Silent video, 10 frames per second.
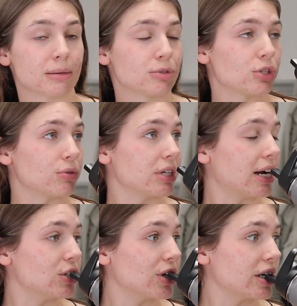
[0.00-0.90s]
I'm so
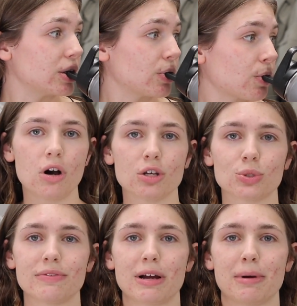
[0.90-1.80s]
dehydrated.
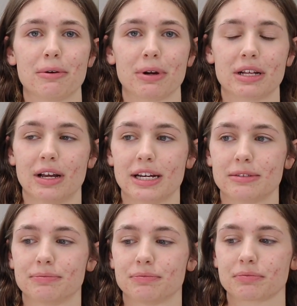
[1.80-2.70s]
Also, I've got my ring
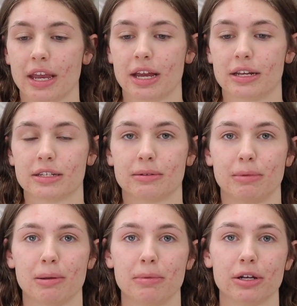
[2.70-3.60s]
light and
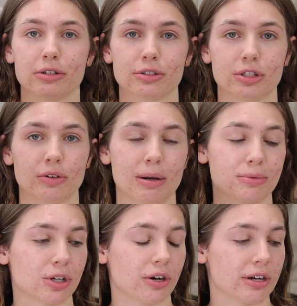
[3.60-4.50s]
my mirror, so I'm
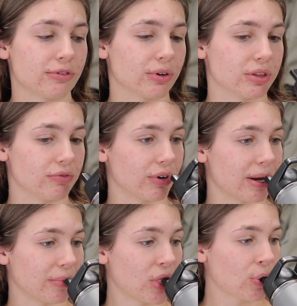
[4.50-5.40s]
sorry if they're in the
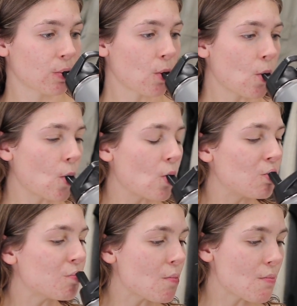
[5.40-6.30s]
frame.
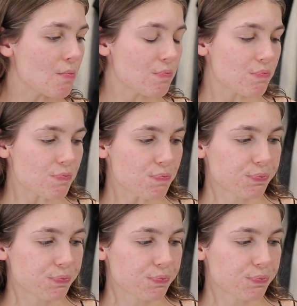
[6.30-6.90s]
I'm gonna start by just